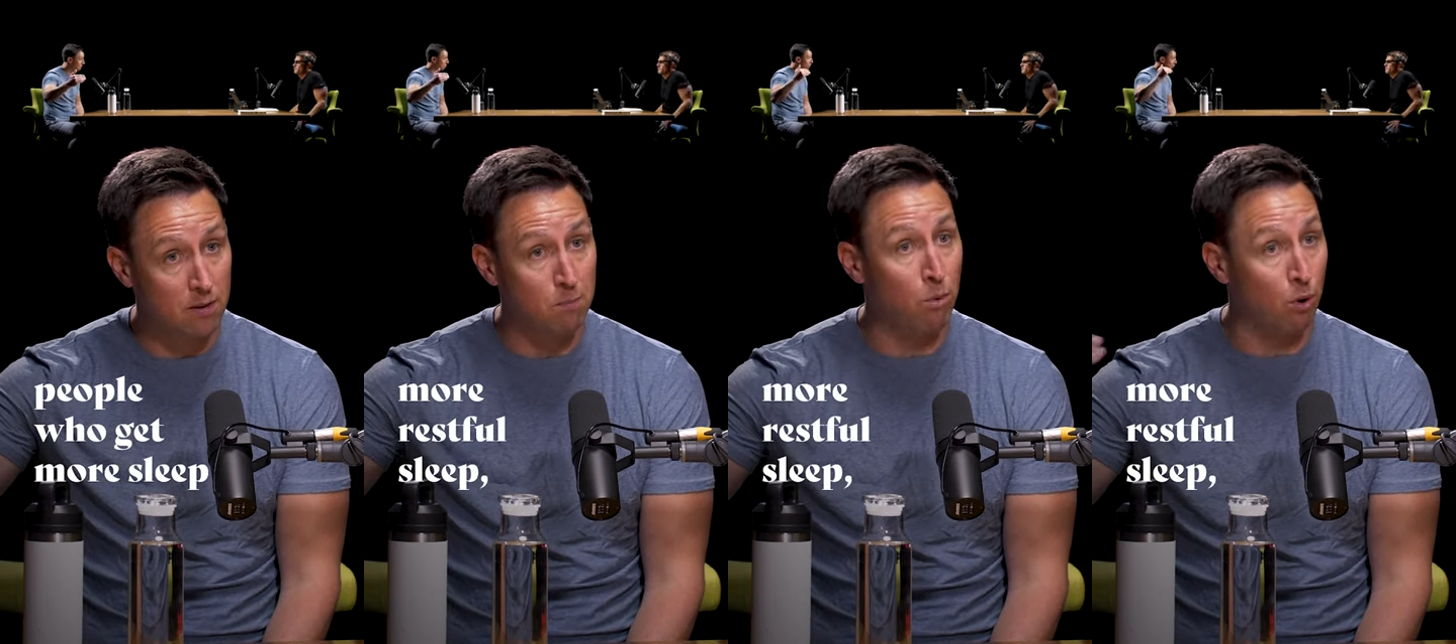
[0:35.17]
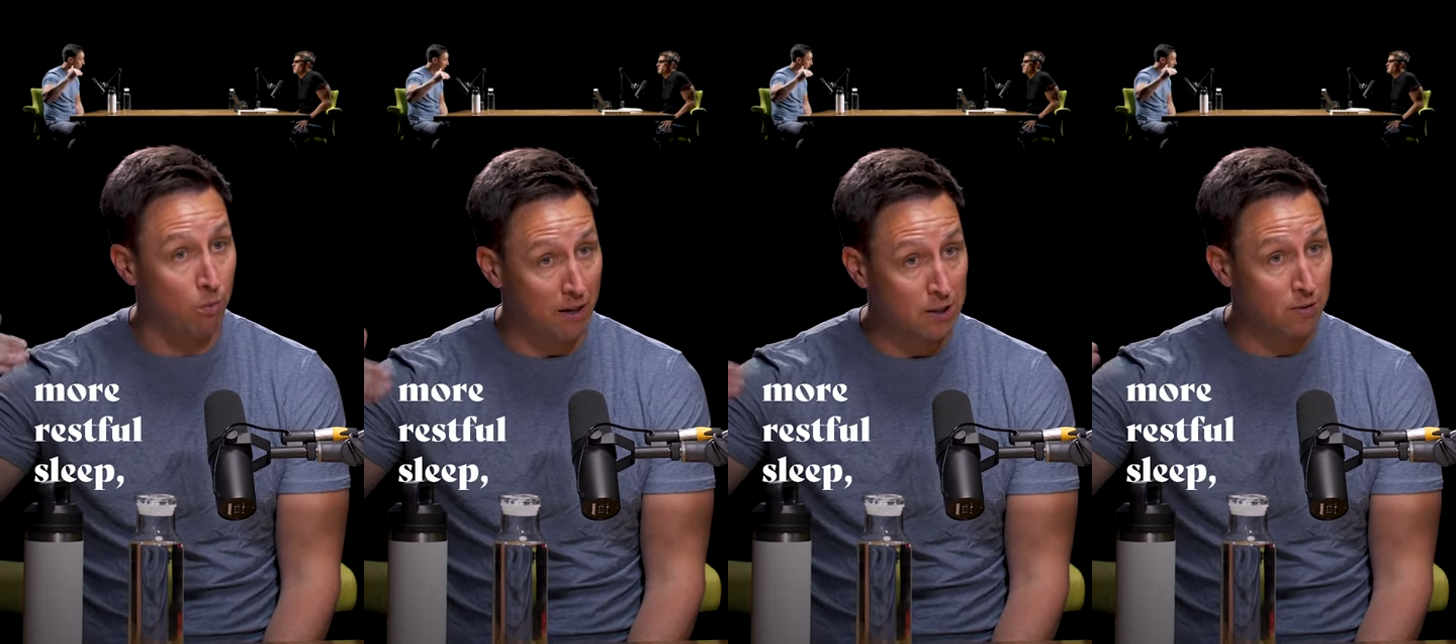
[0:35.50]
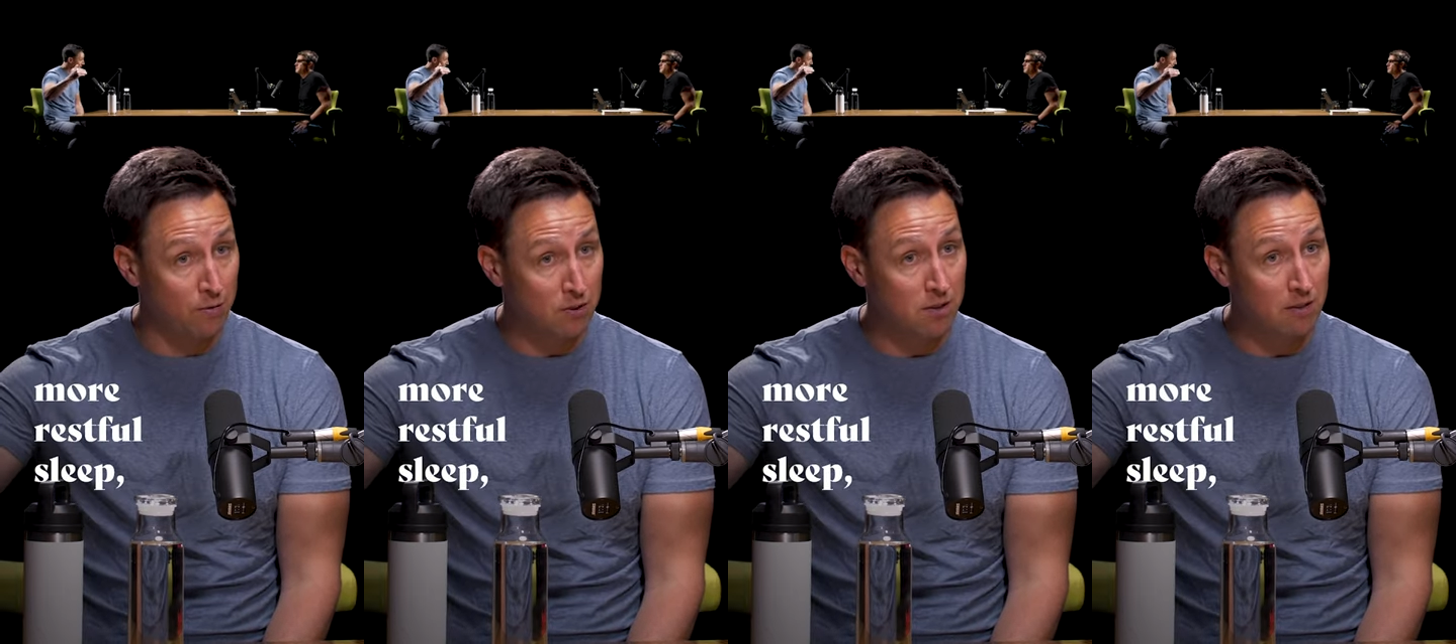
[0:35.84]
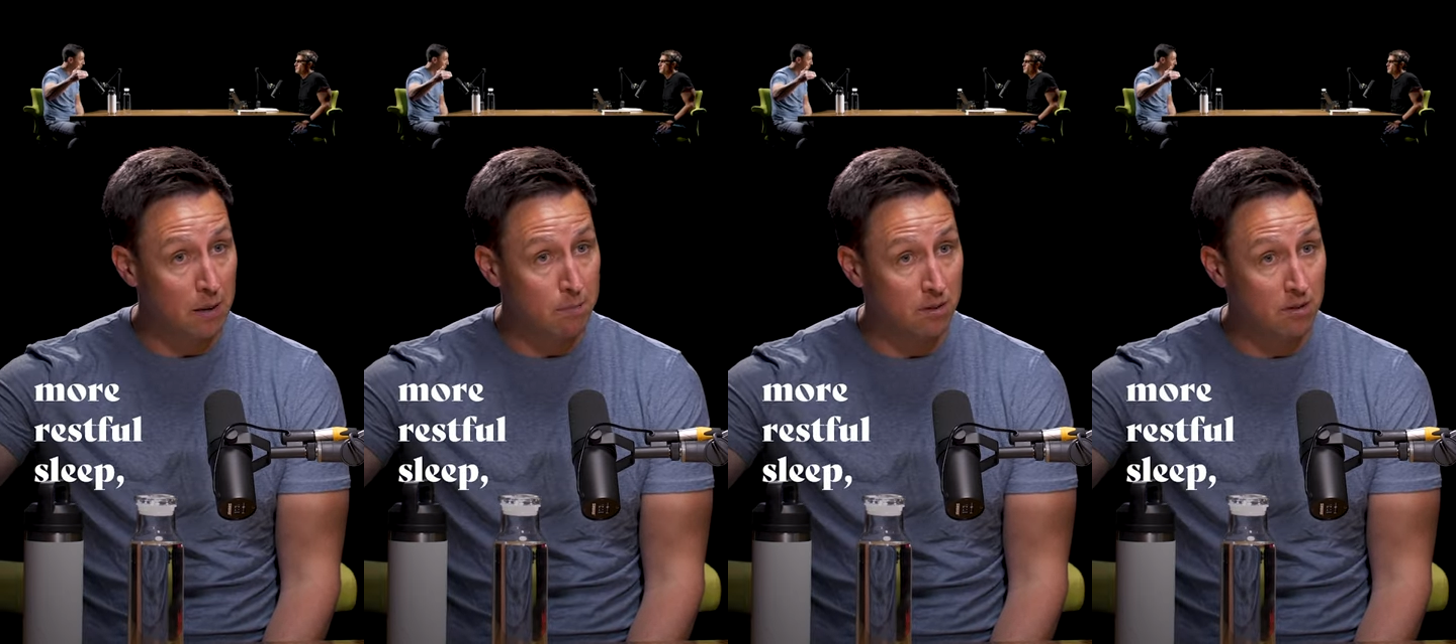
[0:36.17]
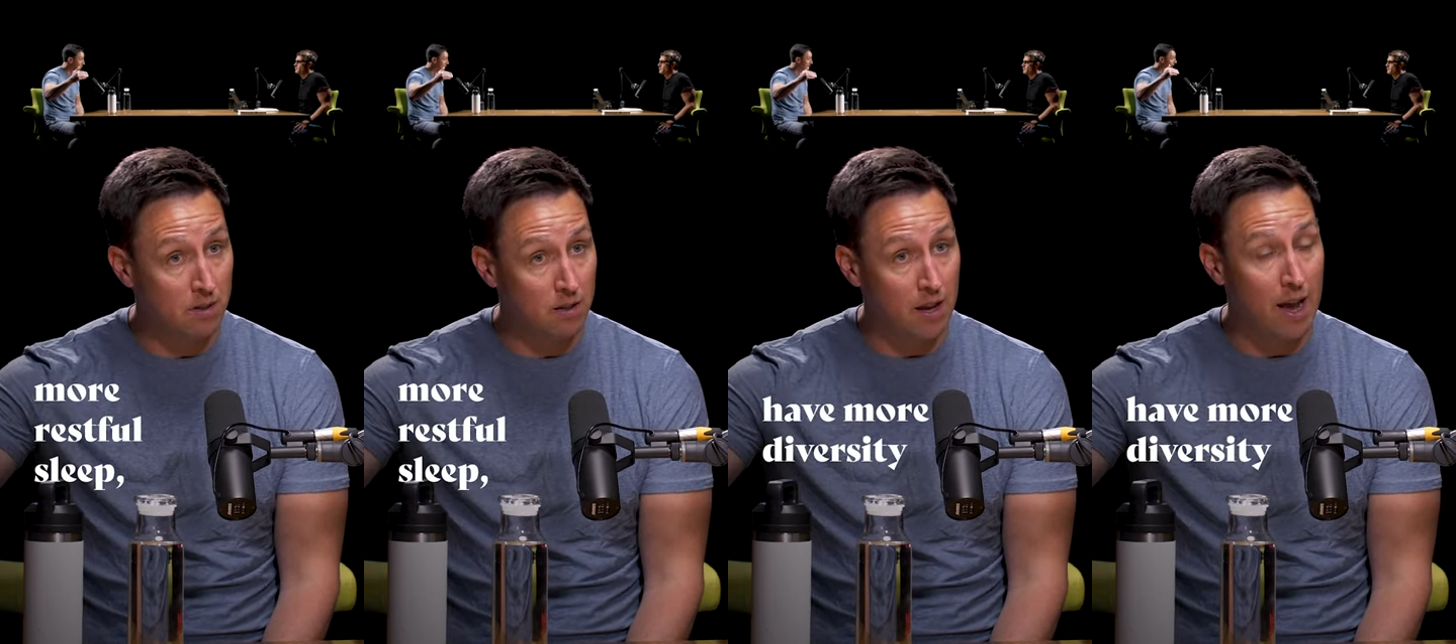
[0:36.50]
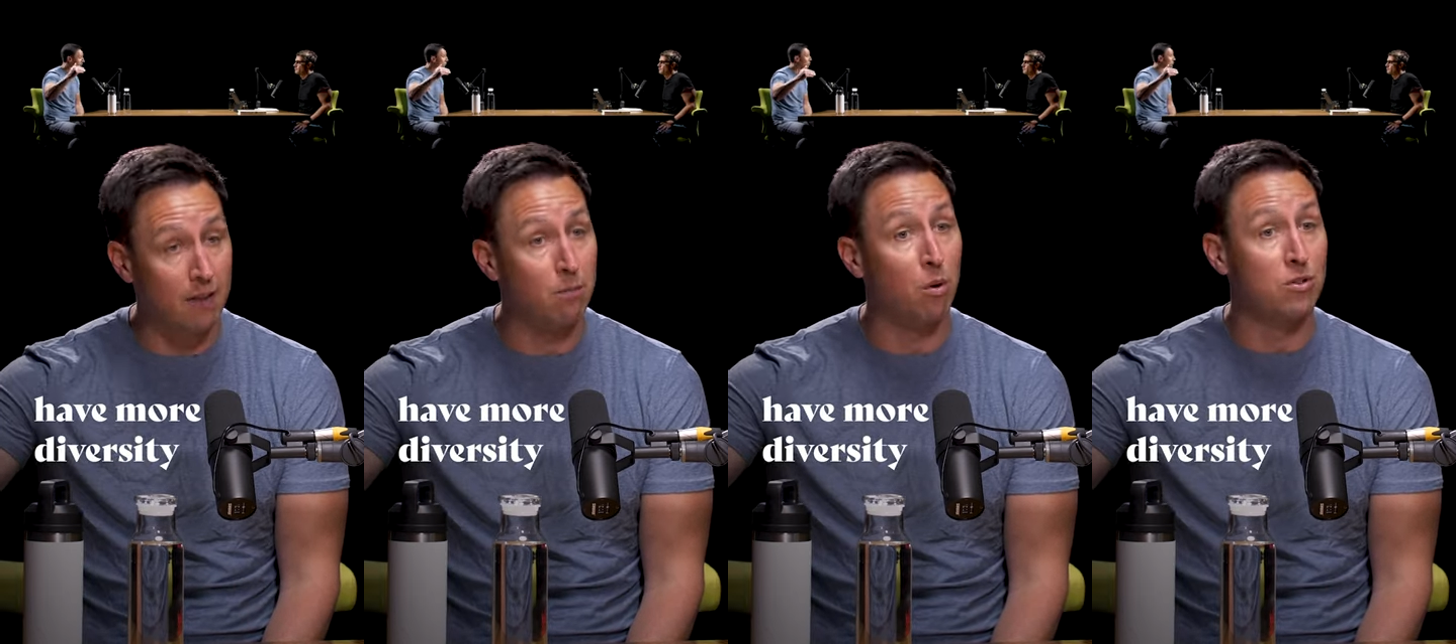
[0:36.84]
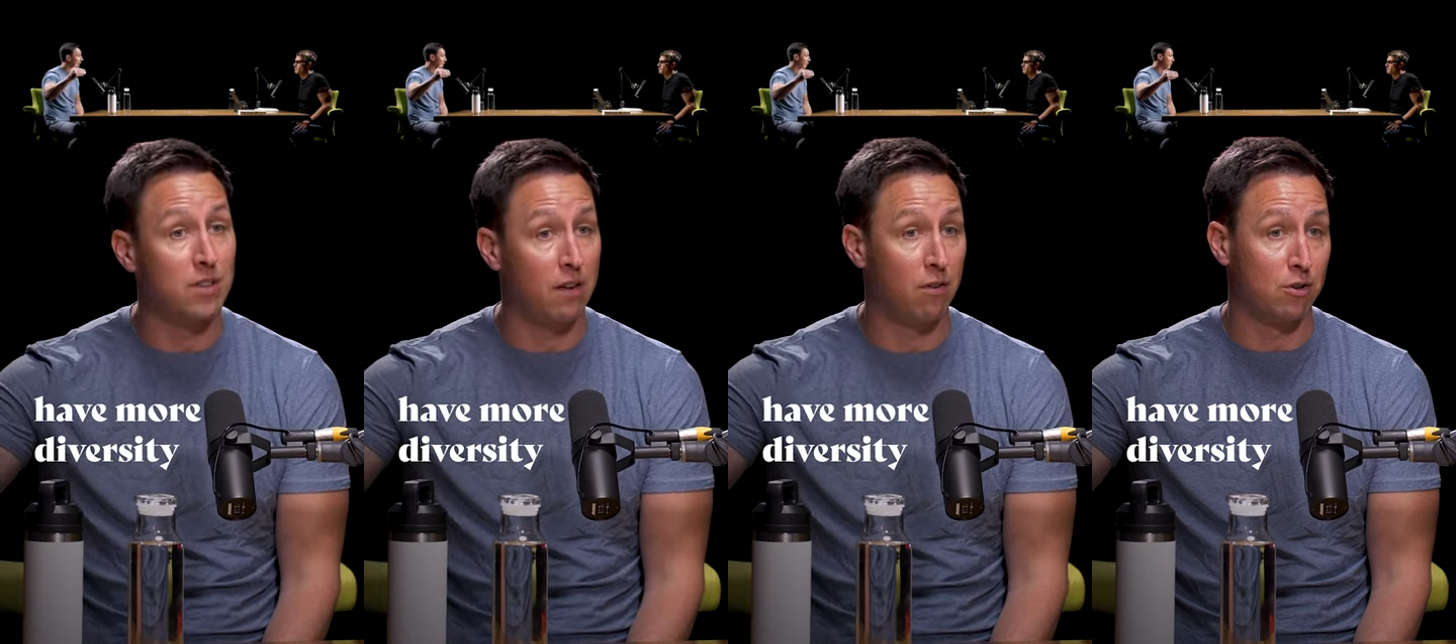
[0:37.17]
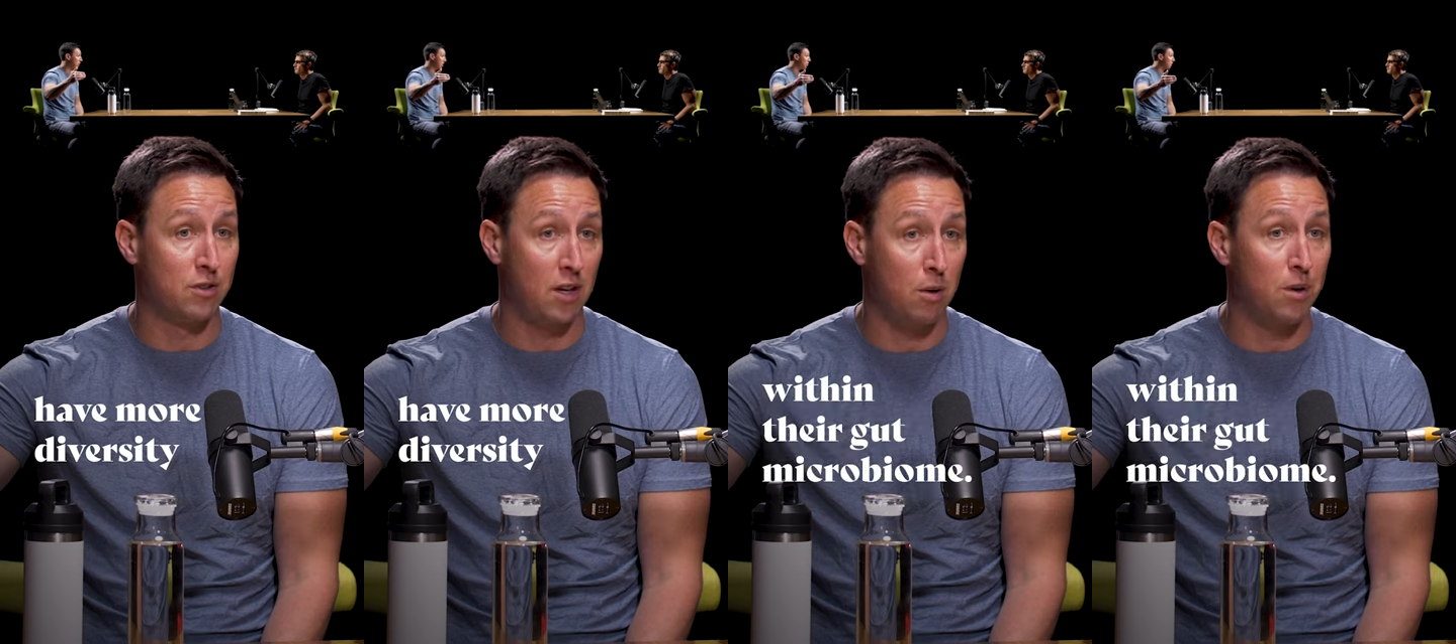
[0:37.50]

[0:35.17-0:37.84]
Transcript: more restful sleep, have more diversity